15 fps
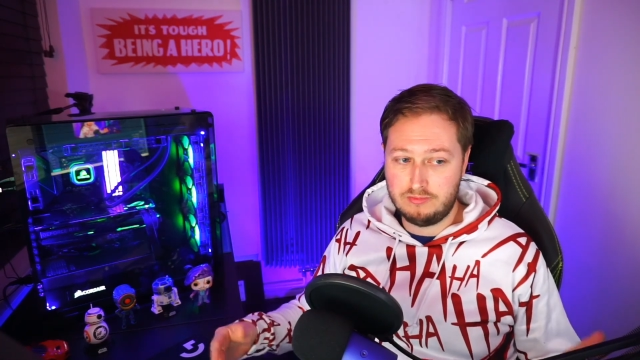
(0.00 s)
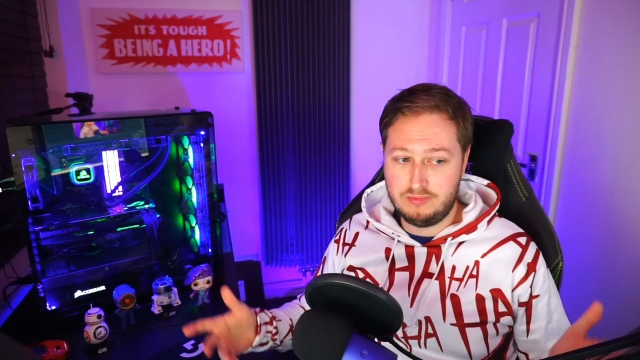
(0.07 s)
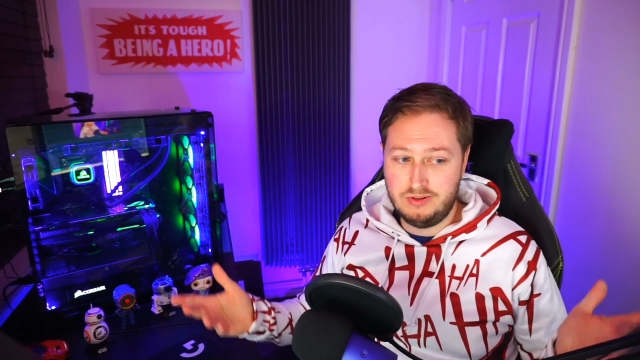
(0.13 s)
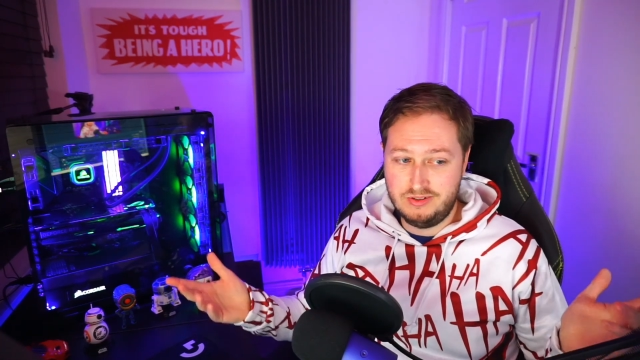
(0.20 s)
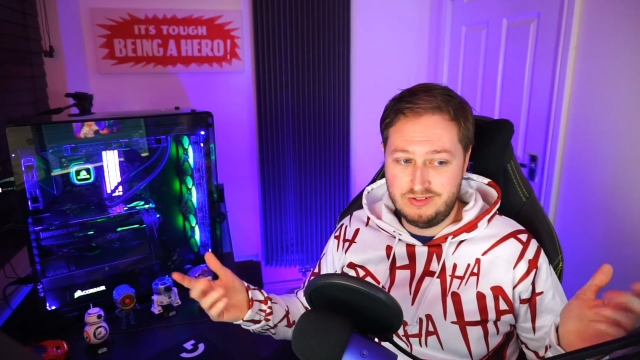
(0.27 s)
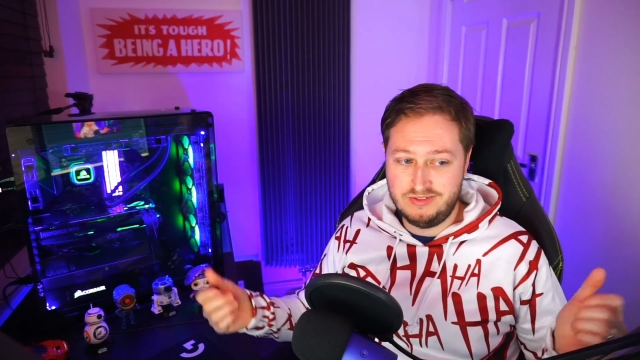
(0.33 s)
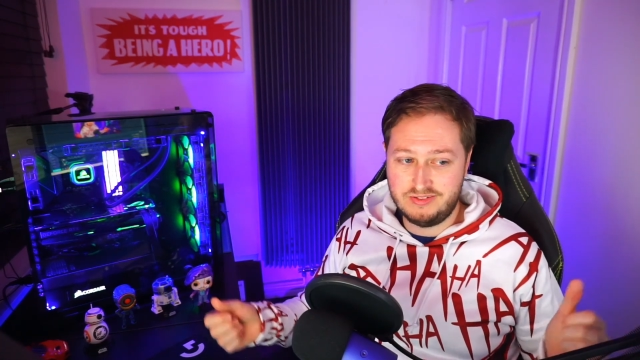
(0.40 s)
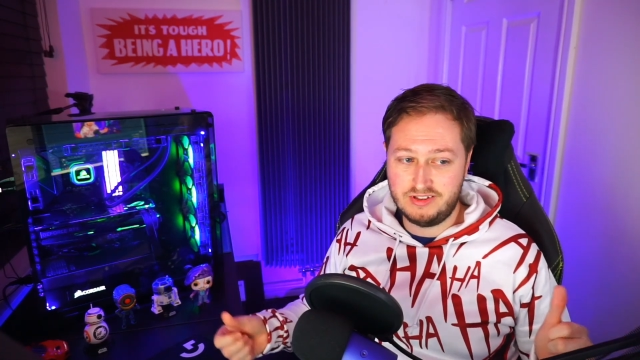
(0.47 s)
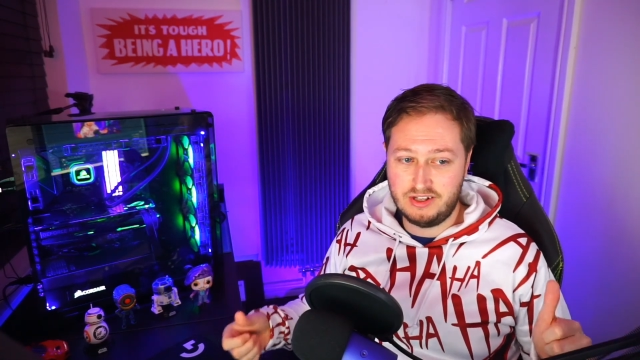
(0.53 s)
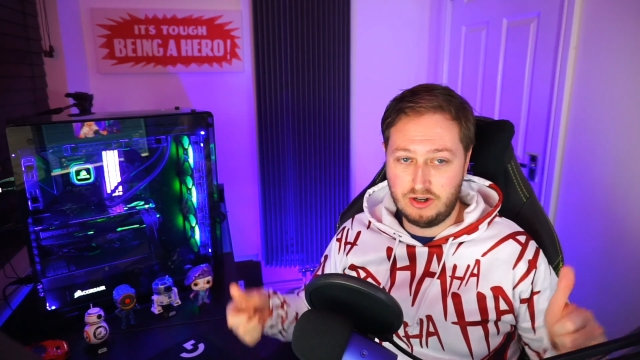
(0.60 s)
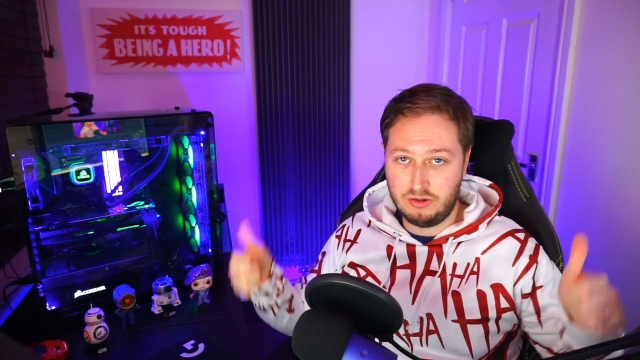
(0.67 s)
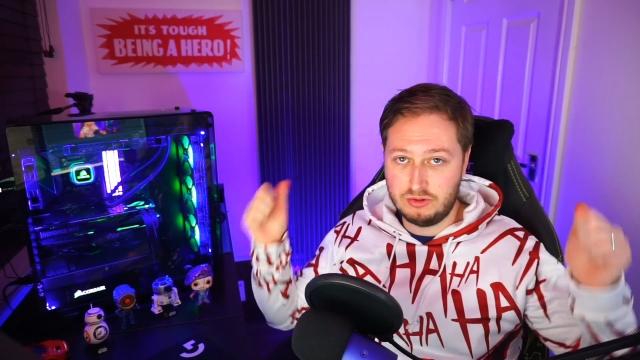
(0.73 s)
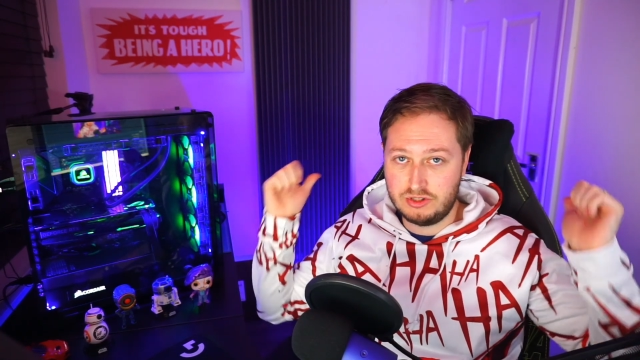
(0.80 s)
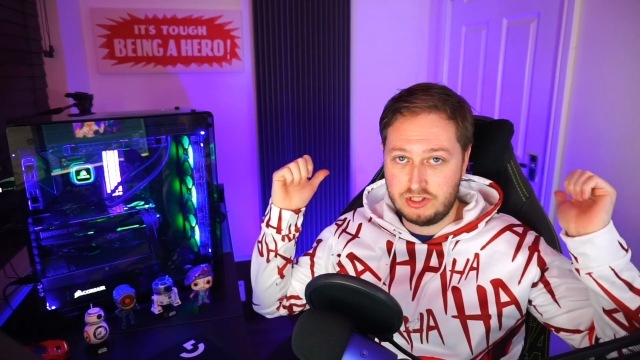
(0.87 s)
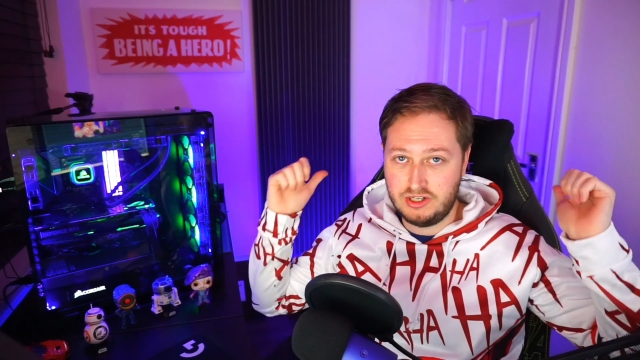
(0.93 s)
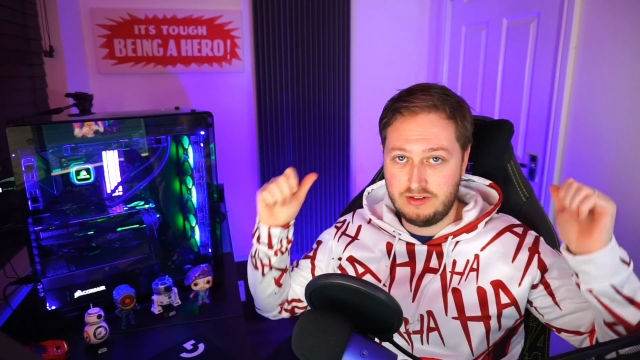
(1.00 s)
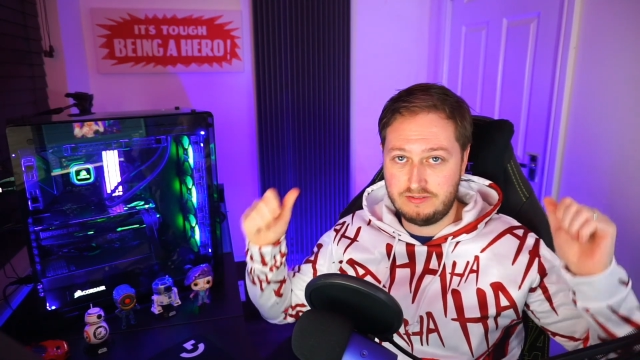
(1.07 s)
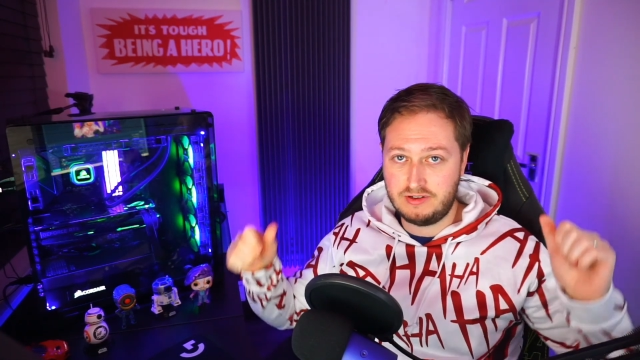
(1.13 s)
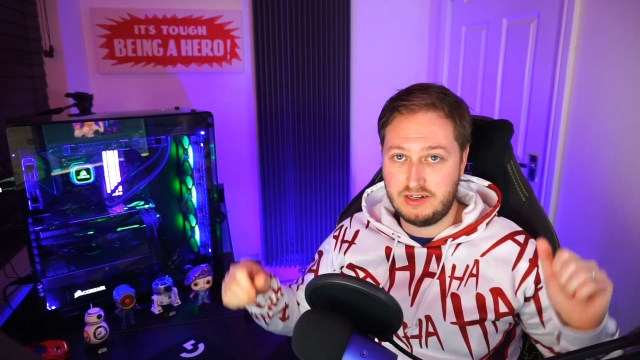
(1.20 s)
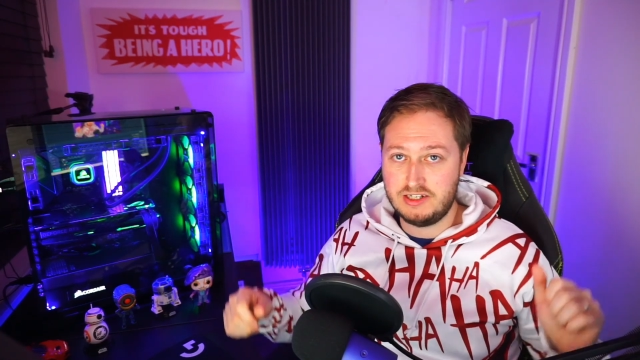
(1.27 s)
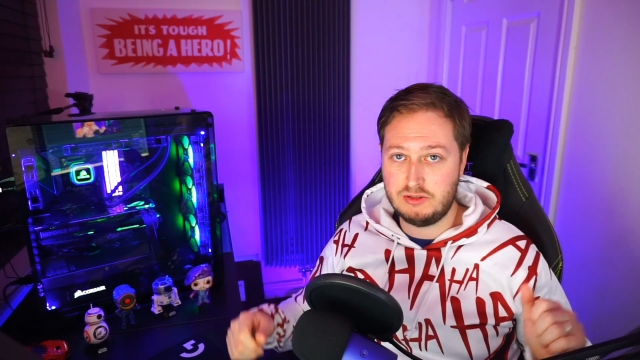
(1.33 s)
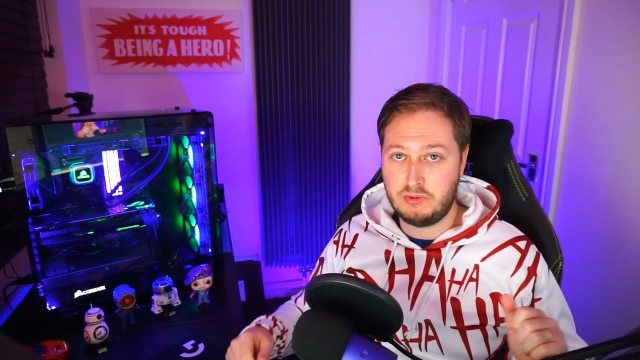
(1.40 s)
move, and the whole chair
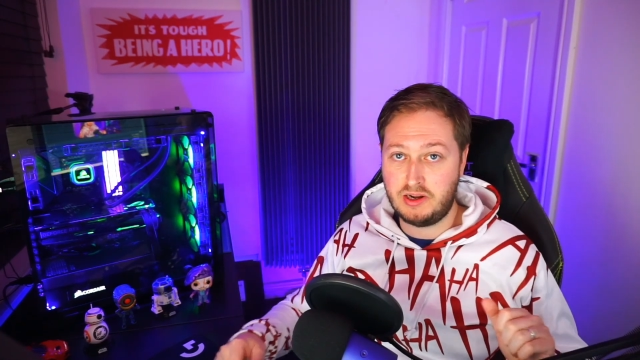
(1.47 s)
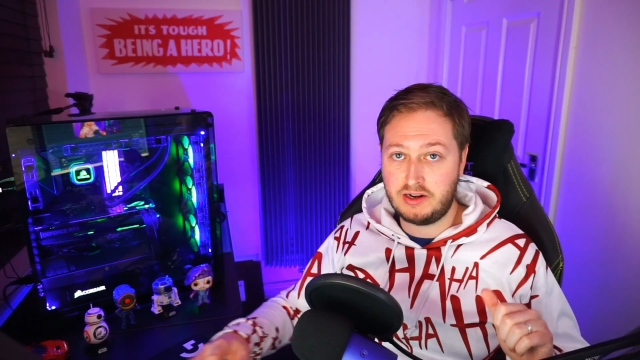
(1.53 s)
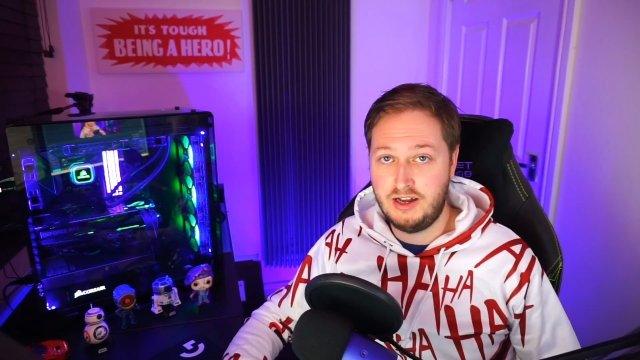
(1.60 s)
flies back